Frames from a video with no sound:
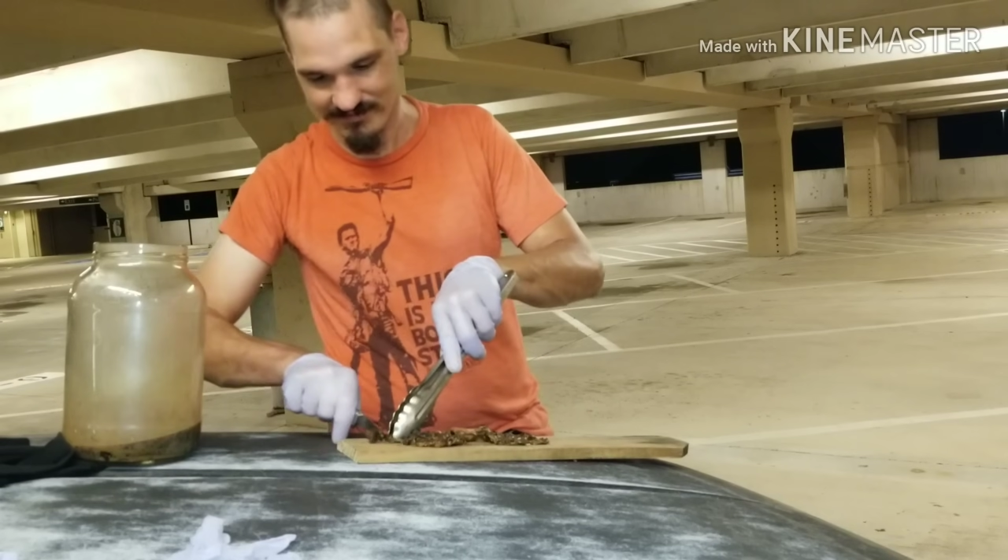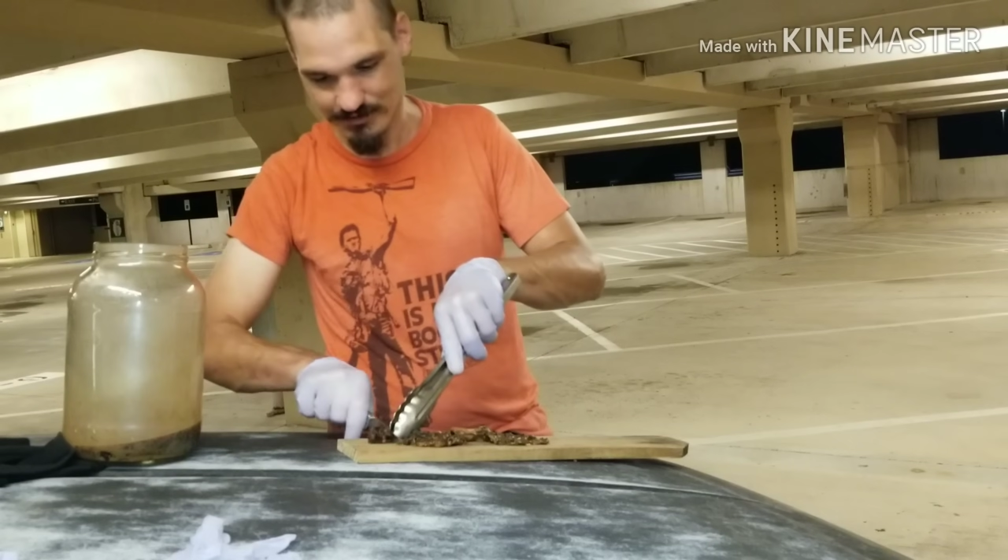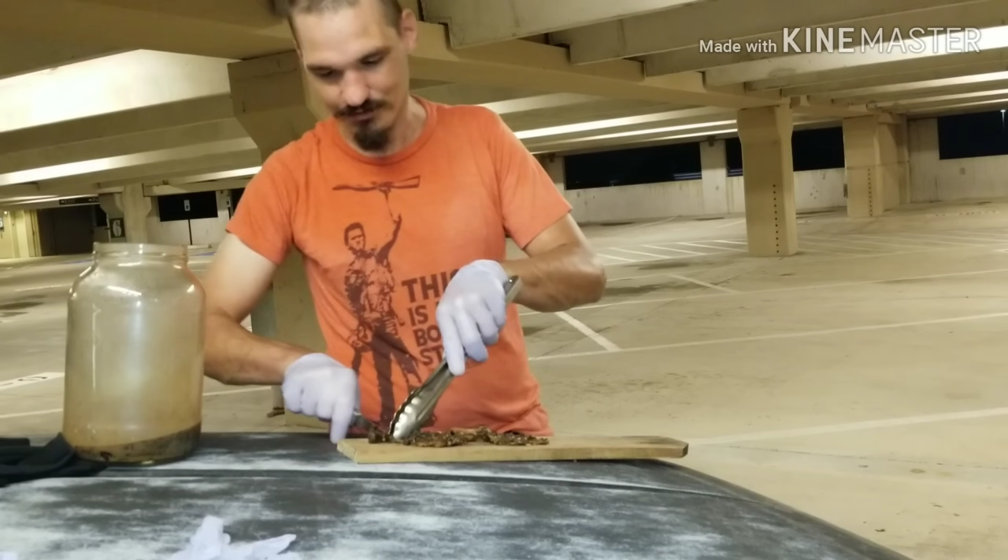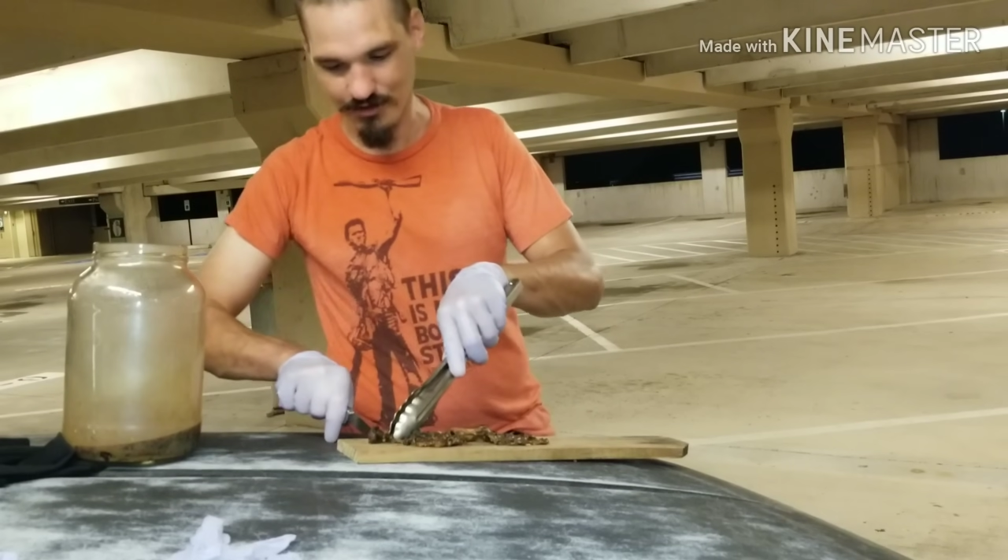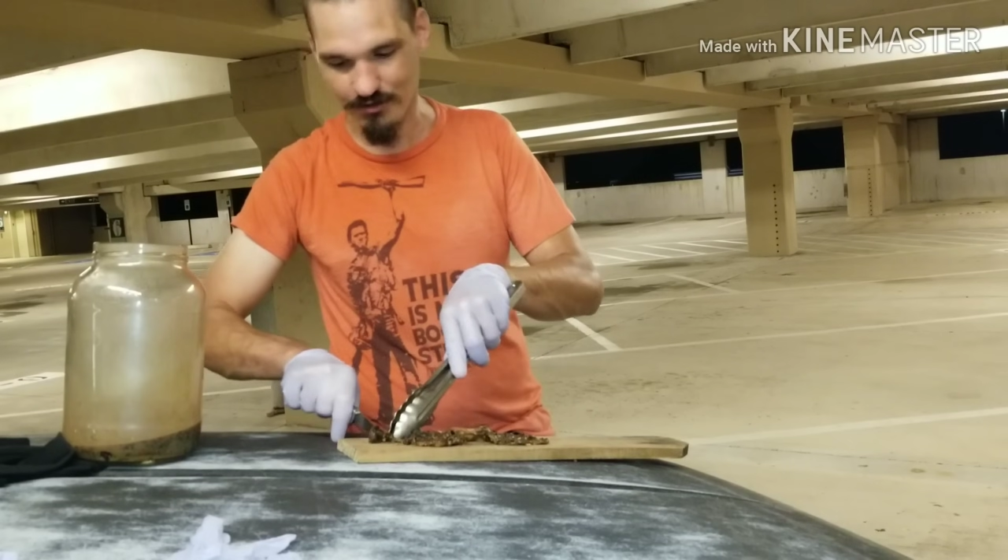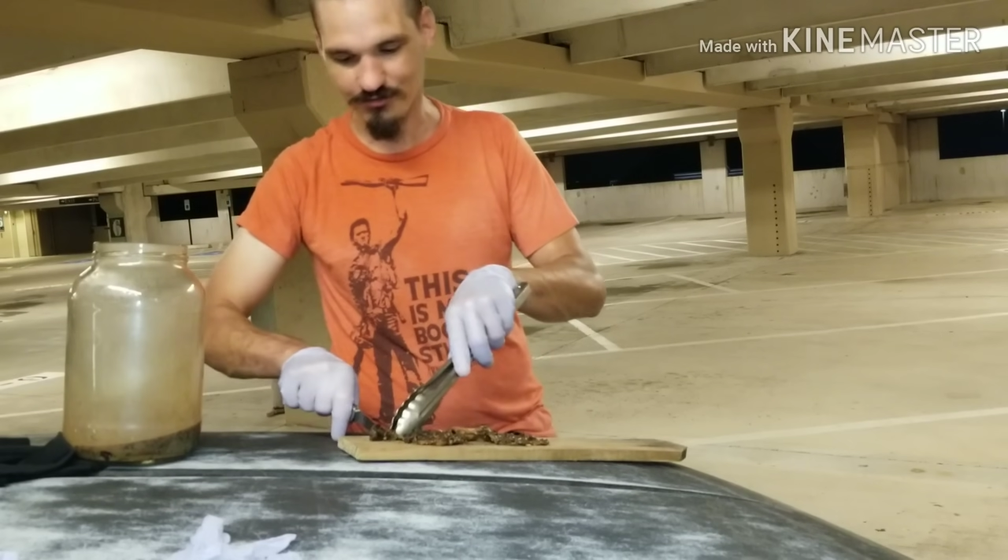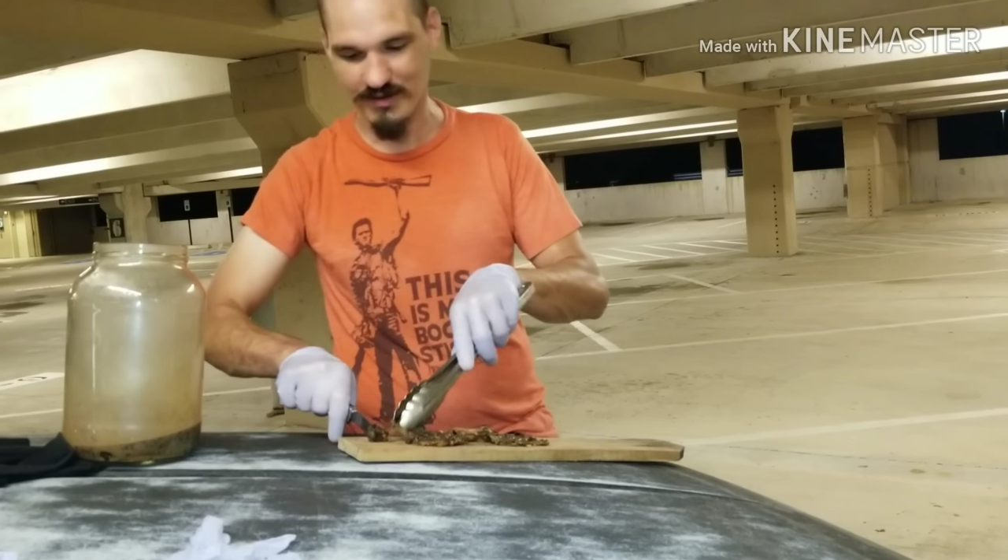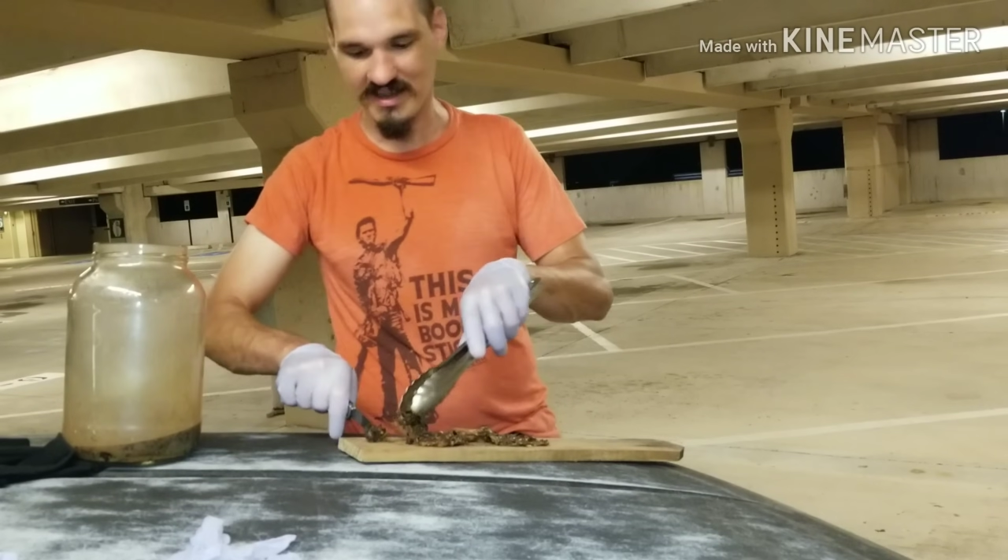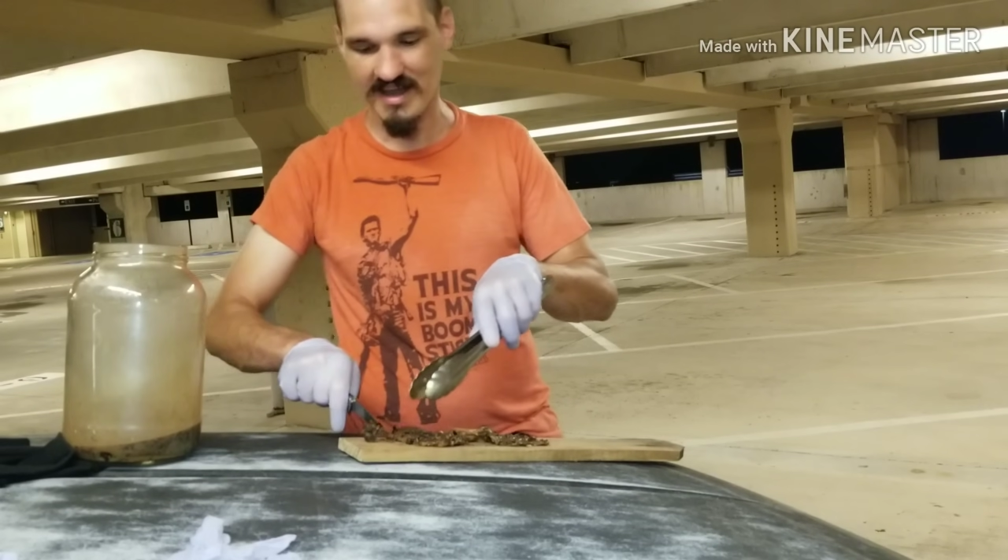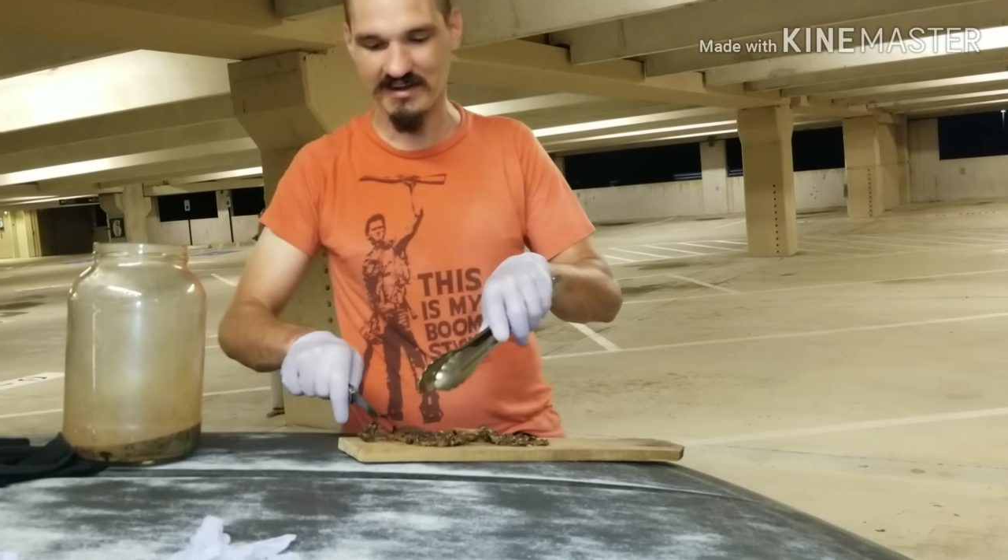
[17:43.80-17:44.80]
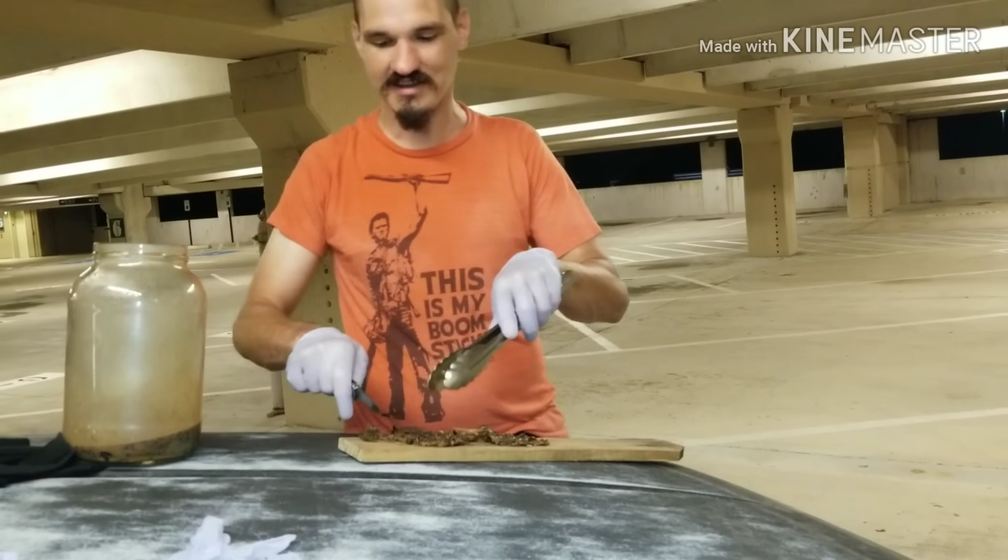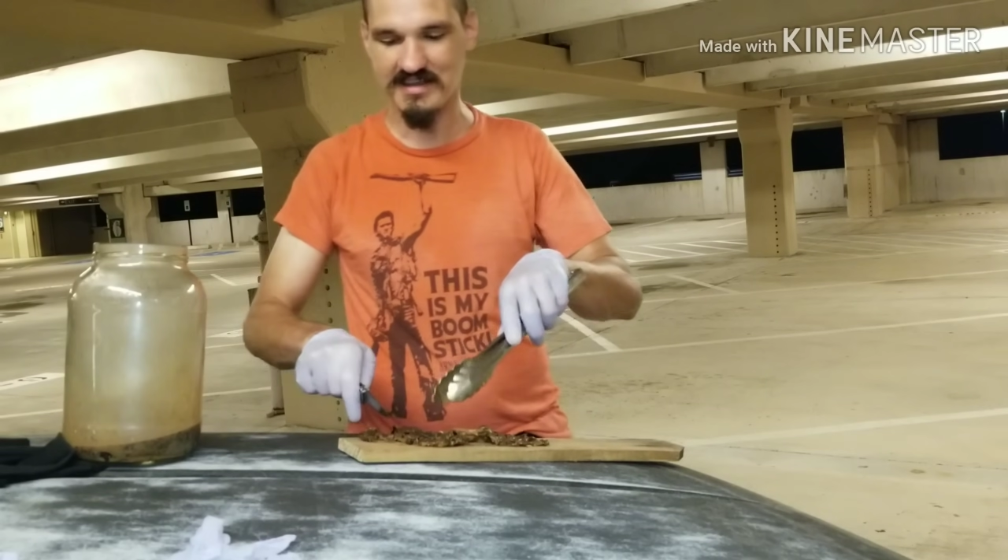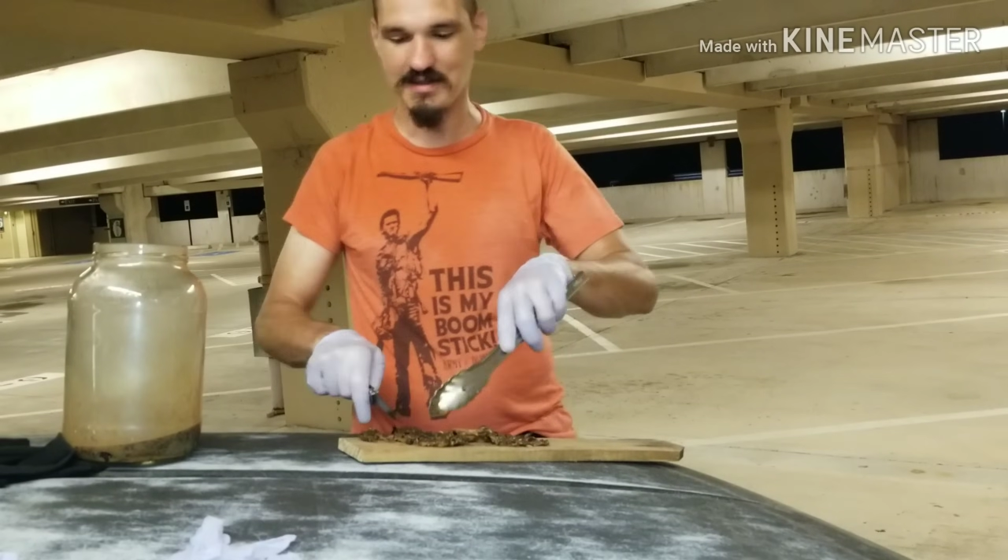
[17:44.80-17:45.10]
Who knows what kind of